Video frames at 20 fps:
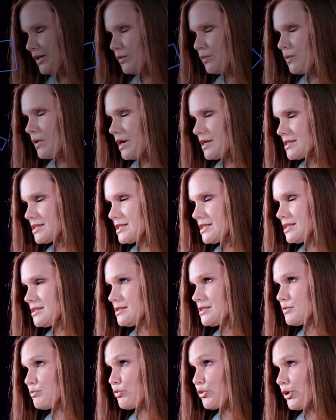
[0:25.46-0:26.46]
he
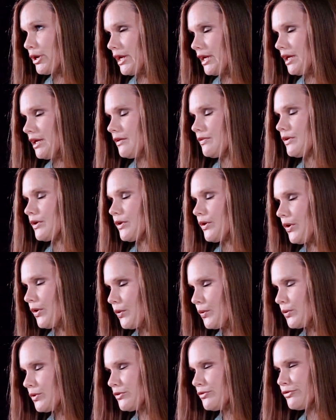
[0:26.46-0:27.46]
wasn't breaking the
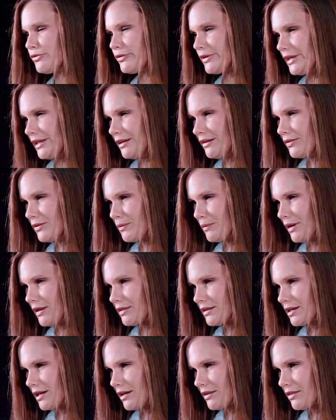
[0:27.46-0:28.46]
code of reading the way
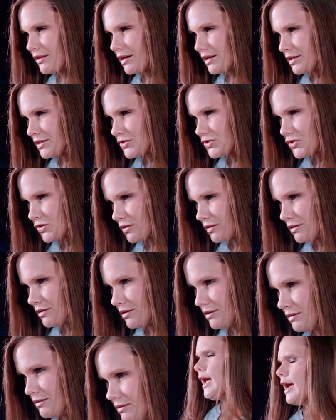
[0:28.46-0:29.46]
that I thought he should.
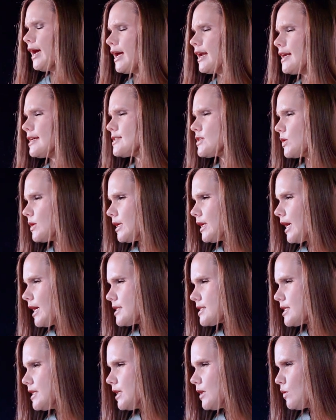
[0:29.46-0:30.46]
And I started
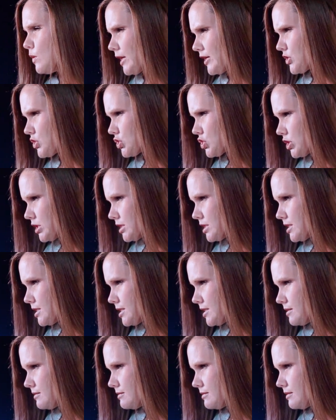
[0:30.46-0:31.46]
asking
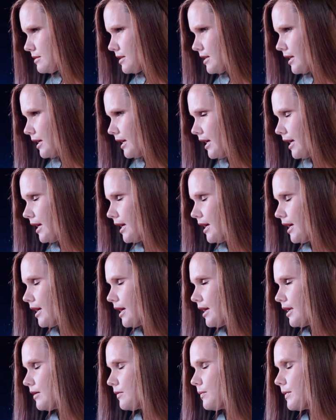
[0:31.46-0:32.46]
questions,
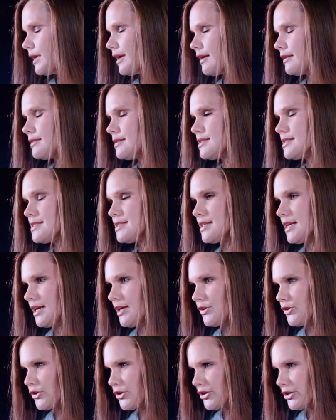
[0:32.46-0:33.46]
and we got the
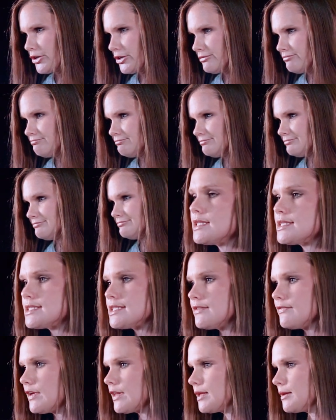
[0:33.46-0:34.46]
standard it's
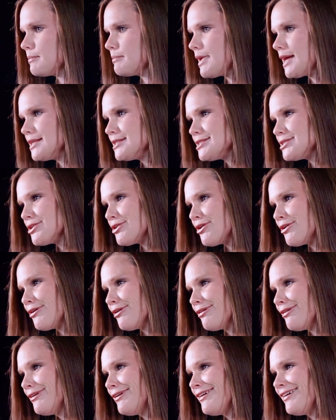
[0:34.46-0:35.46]

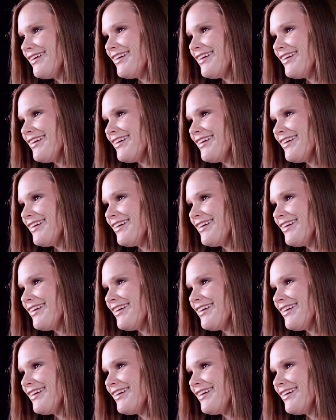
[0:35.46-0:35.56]
developmental,